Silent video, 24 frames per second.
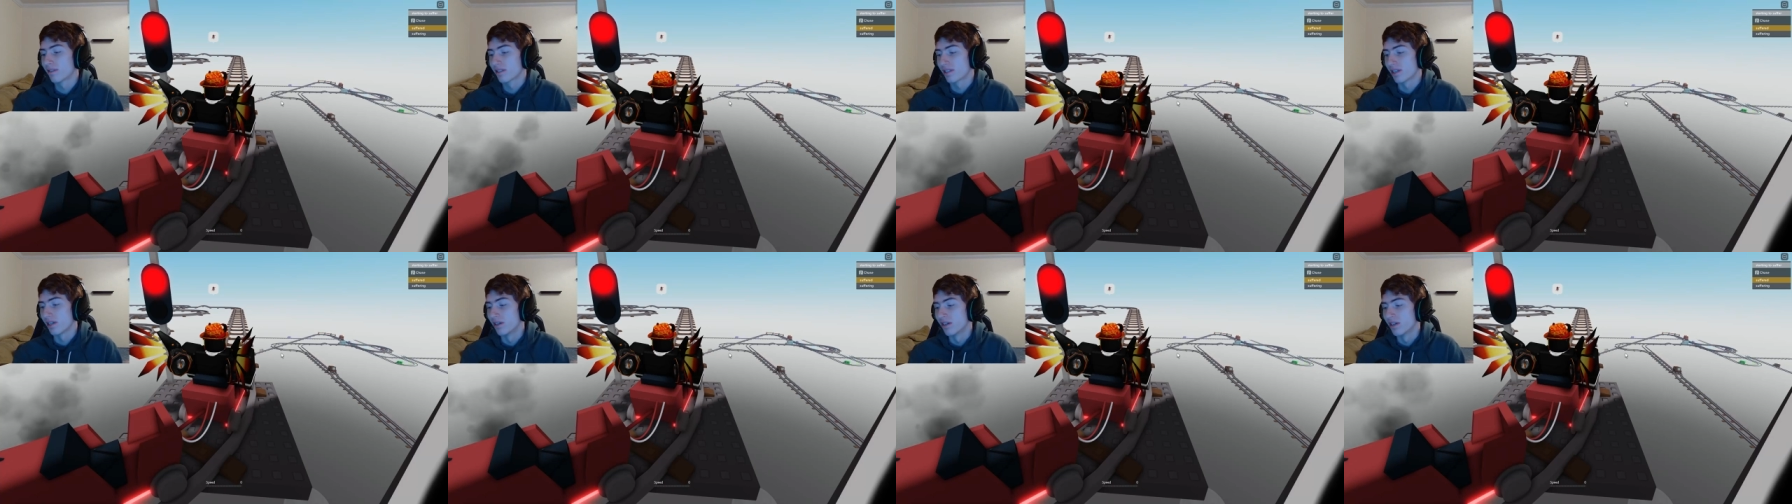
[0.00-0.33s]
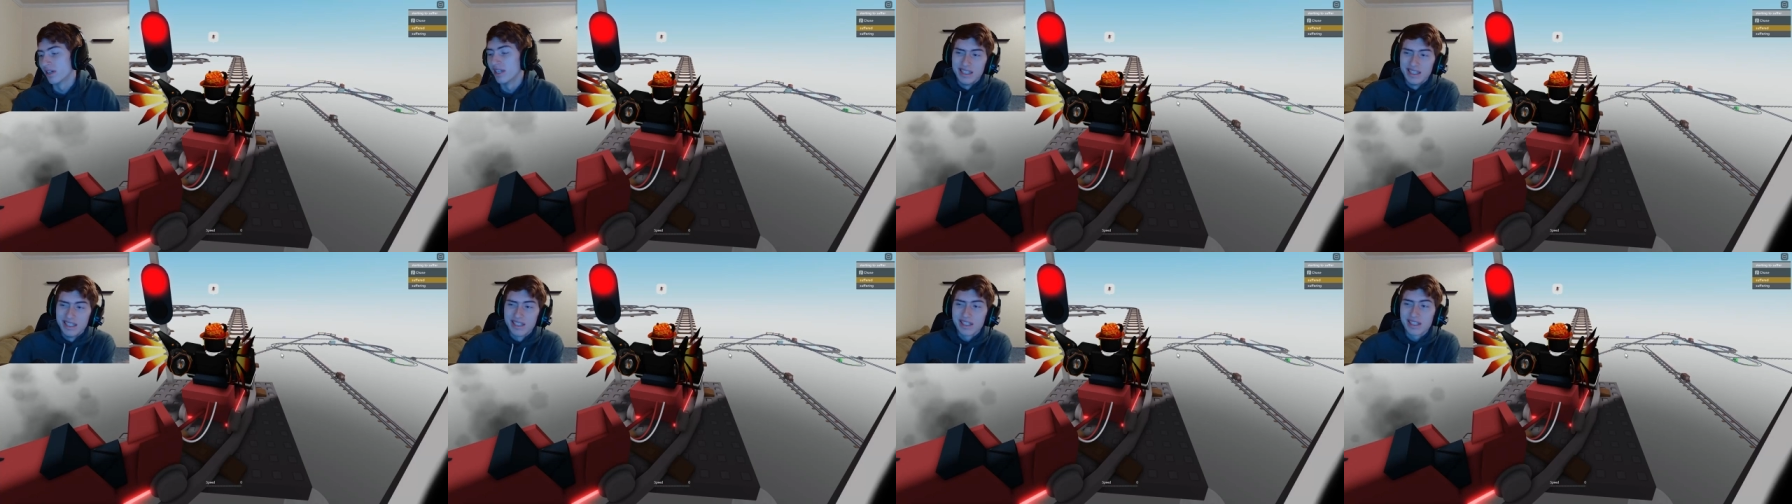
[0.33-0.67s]

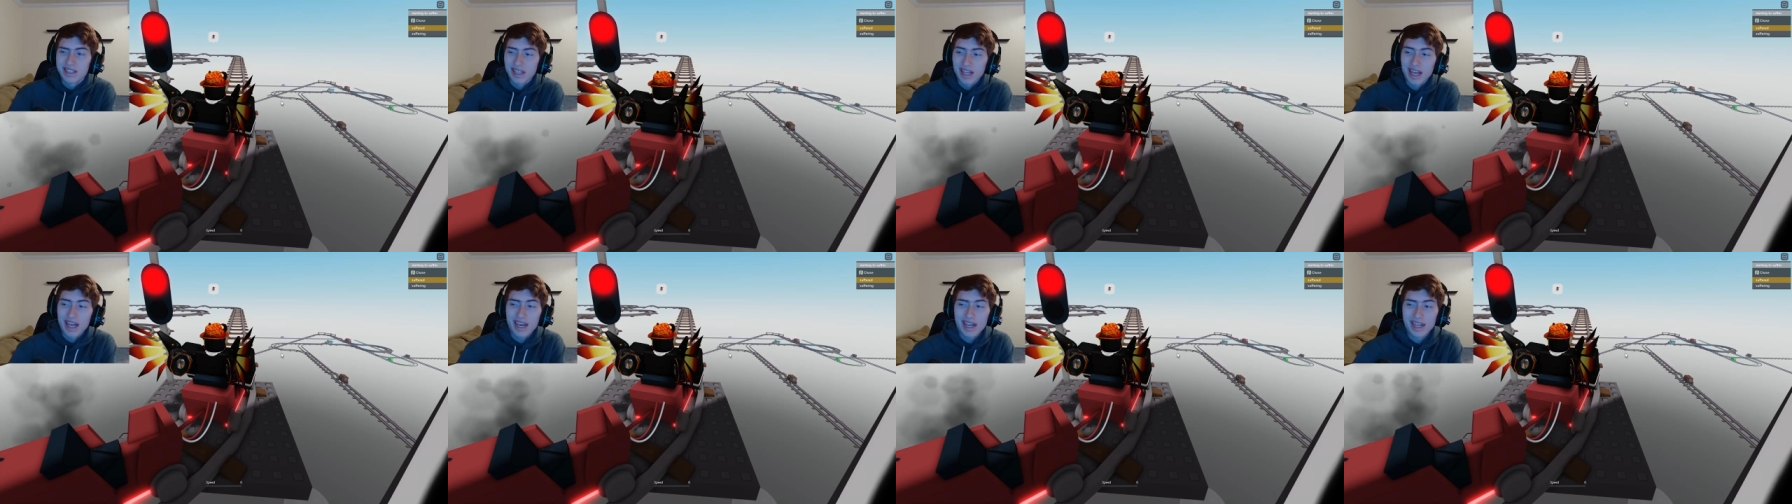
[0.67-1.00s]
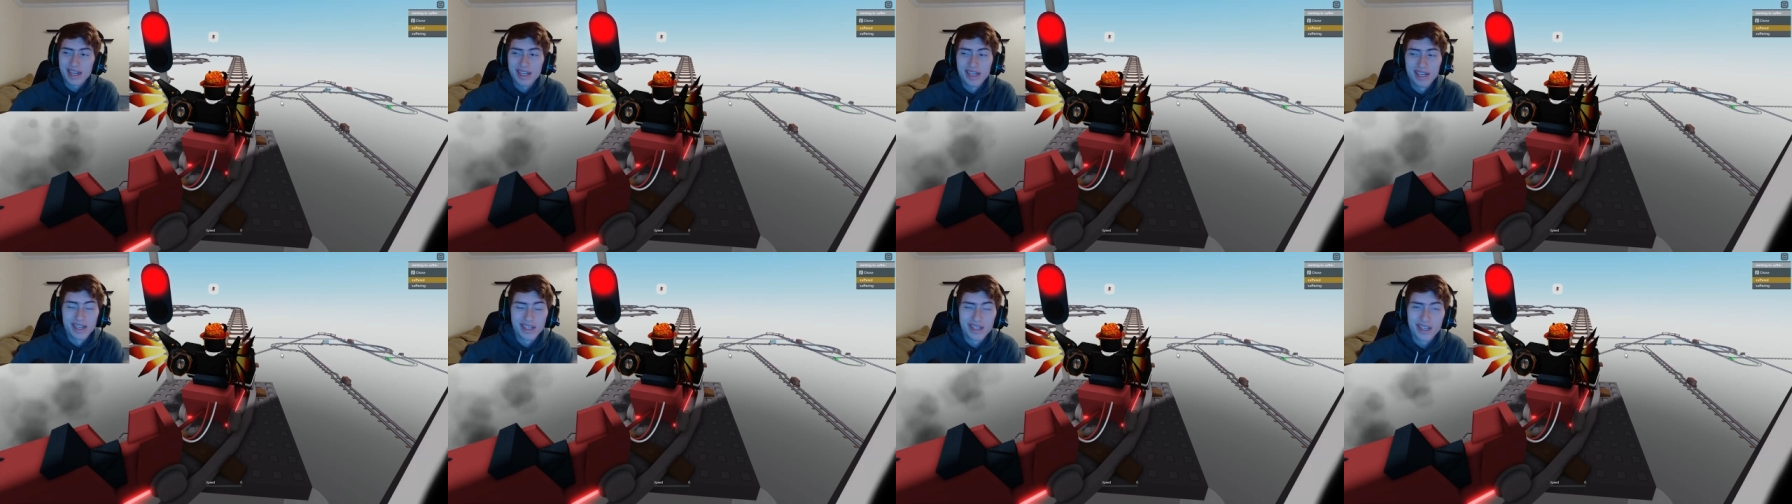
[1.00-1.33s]
So, glad
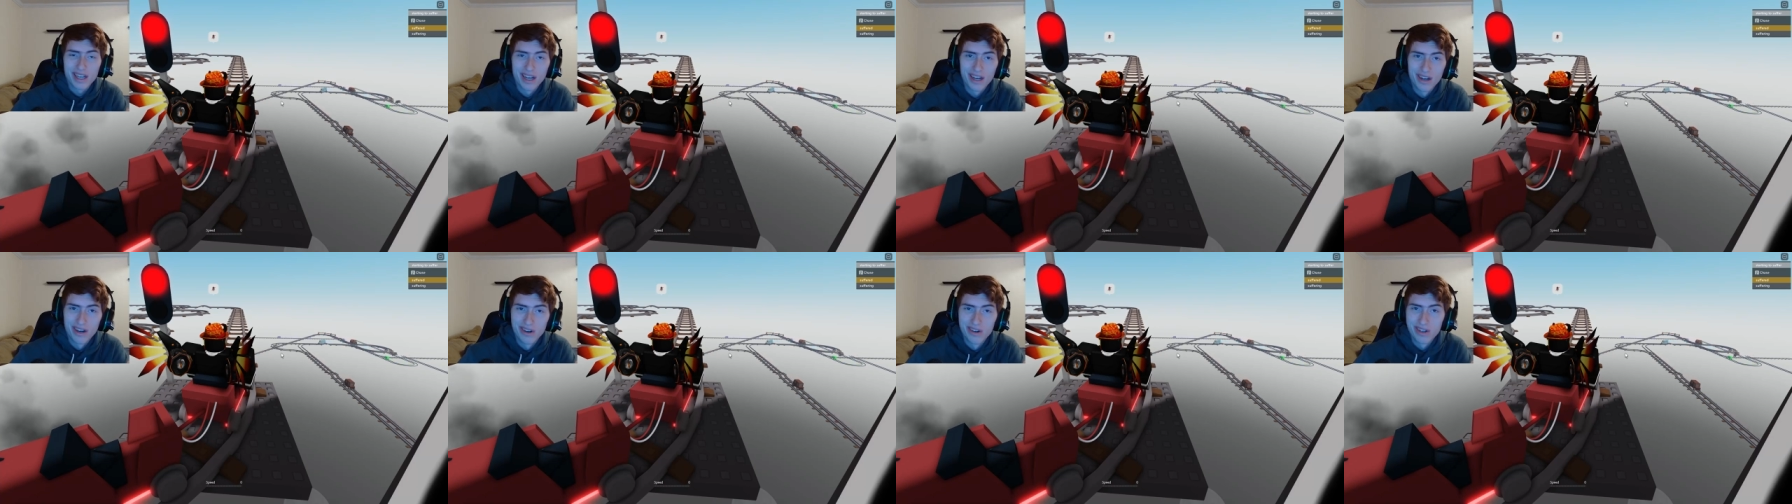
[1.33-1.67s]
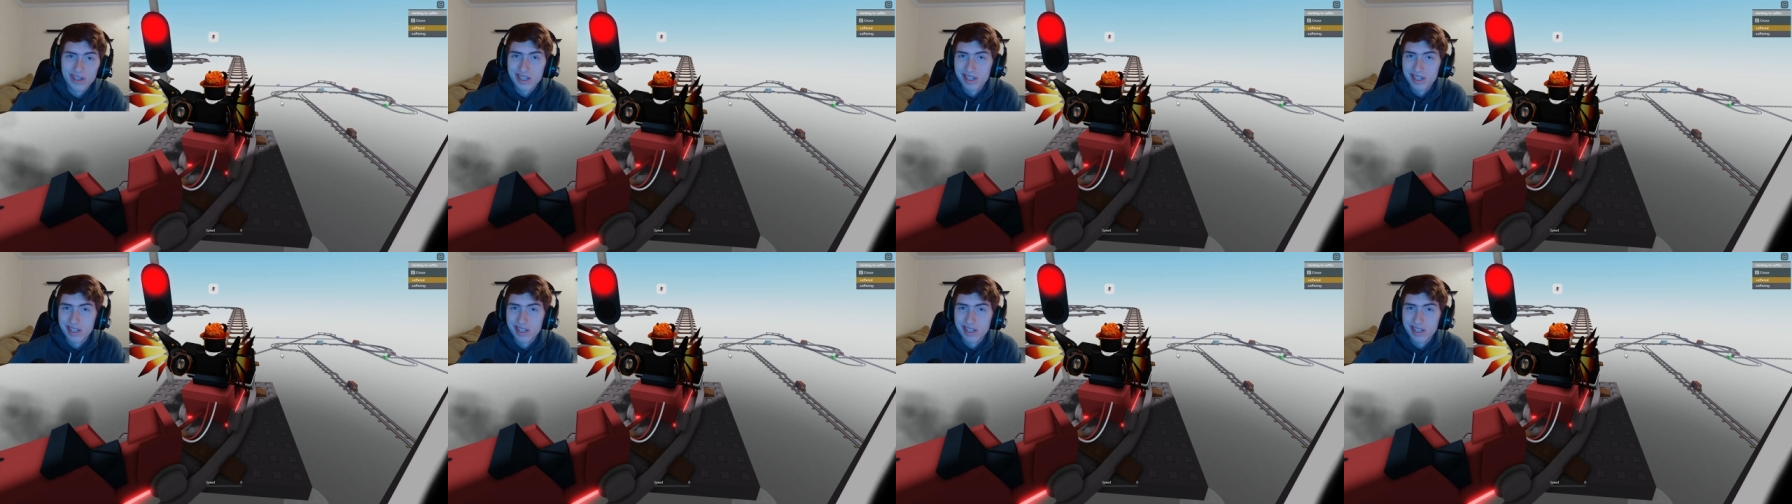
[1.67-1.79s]
I didn't go,